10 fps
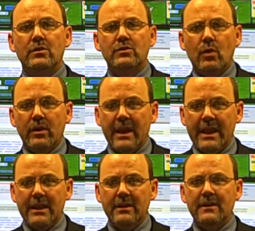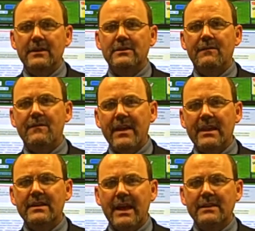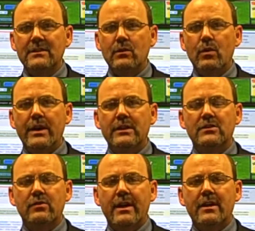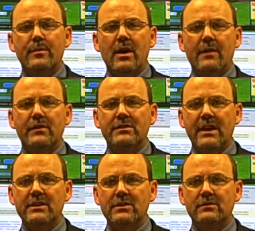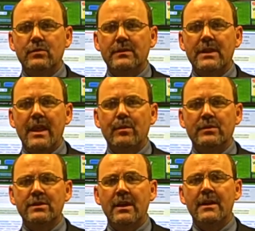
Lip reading: Door hanging is a fantastic way to strike up conversations with neighbors